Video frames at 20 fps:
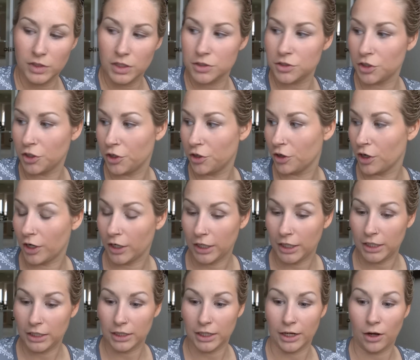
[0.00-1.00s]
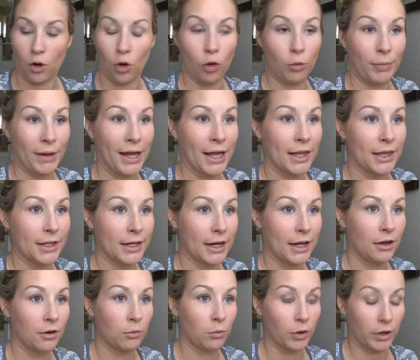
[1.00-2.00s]
So you're not getting like a whole palette
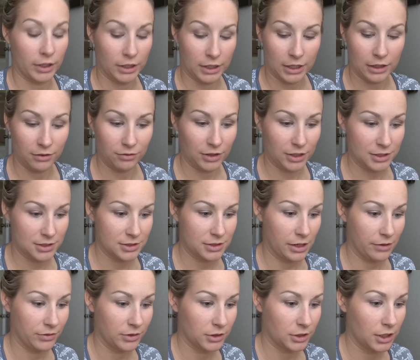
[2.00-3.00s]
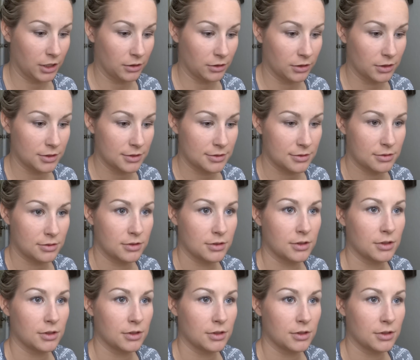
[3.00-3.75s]
out, working out of like 7 colors.